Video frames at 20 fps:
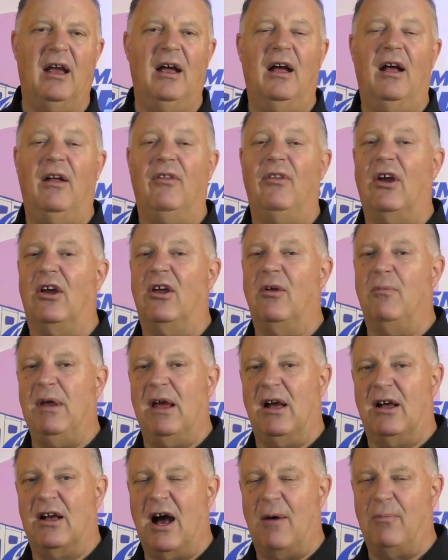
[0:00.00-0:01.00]
There could be
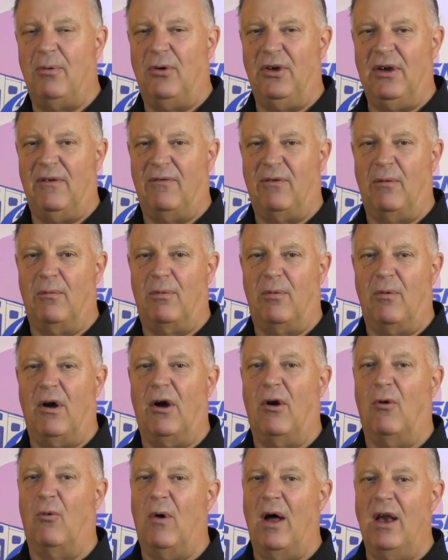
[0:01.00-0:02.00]
a couple different
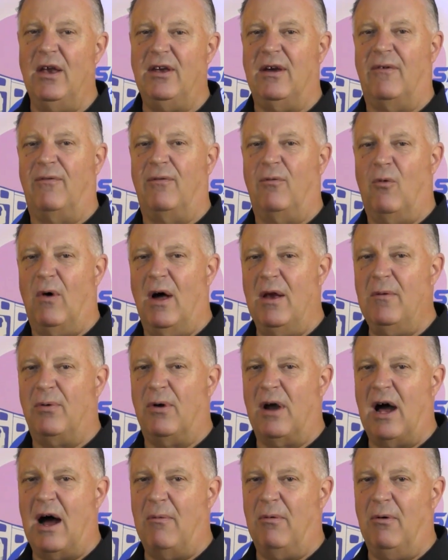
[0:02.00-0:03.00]
or one
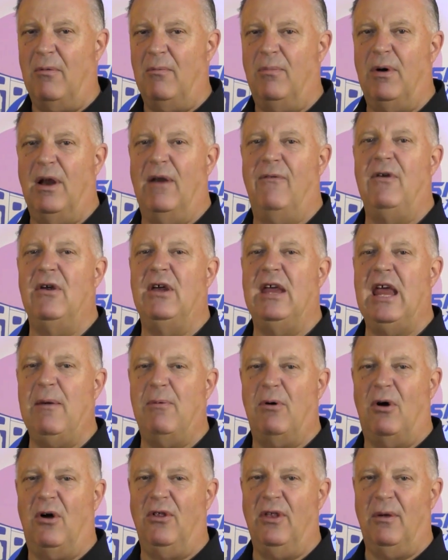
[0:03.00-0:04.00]
problem, but if you keep
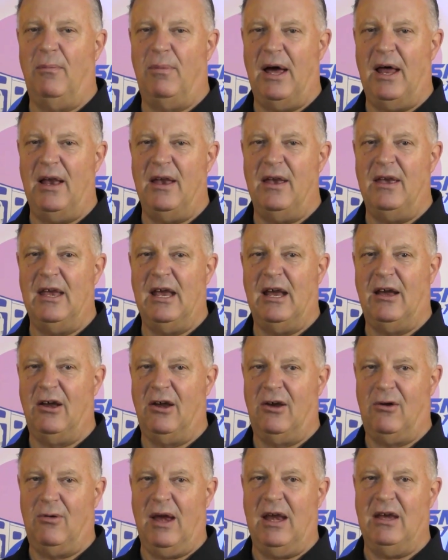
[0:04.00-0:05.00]
holding the button, it
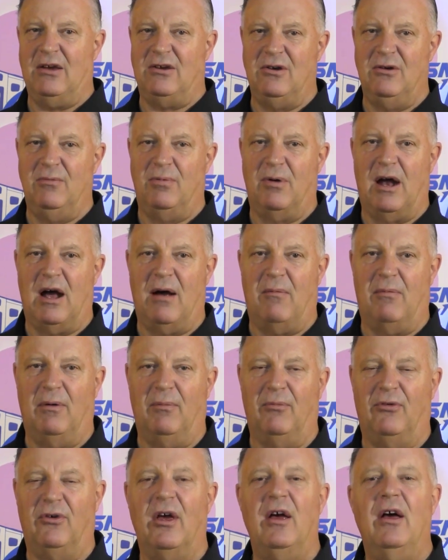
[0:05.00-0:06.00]
could create two
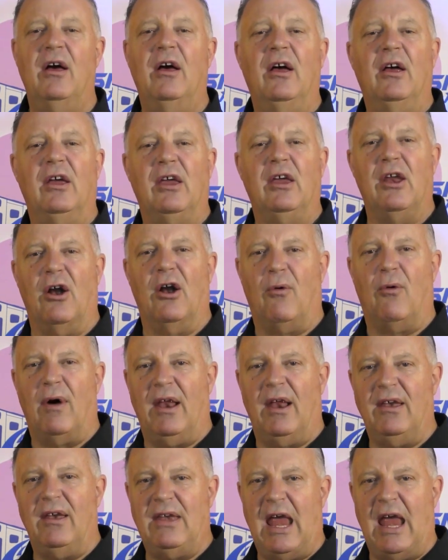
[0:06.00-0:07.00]
problems. You don't want
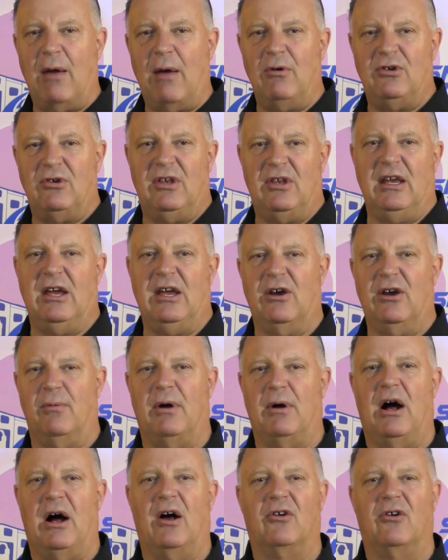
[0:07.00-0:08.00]
to damage the
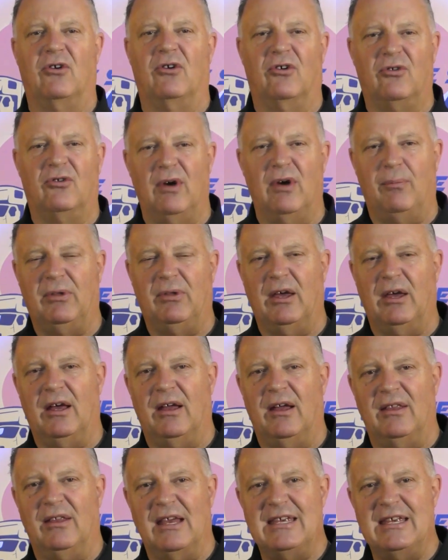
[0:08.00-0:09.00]
gearbox or strip
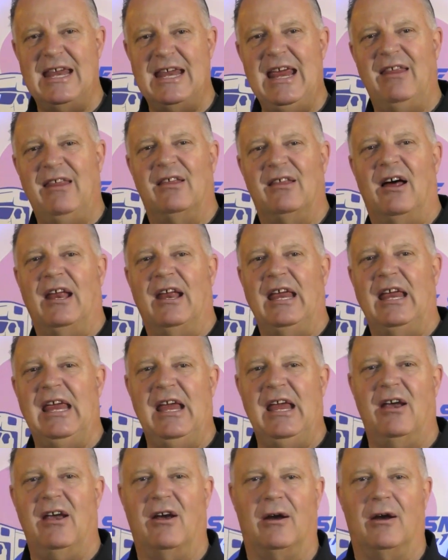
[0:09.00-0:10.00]
the teeth on a
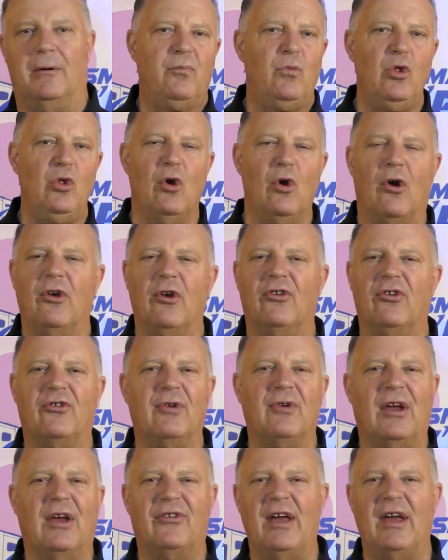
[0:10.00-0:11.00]
gear, or
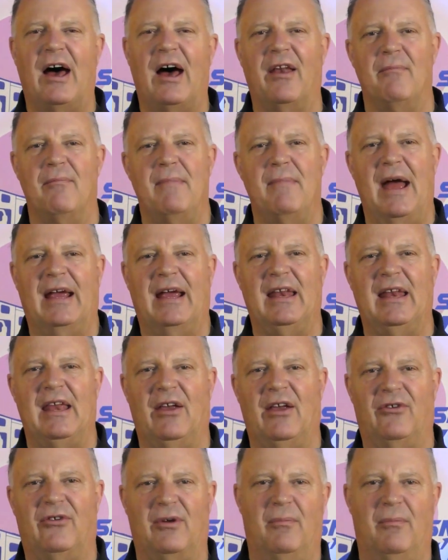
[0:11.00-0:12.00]
stress out a
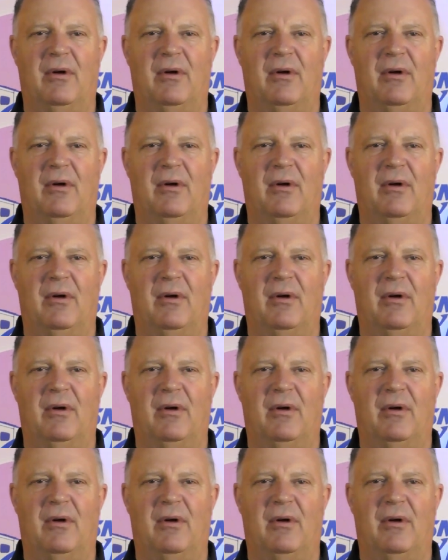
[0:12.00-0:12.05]
mechanism,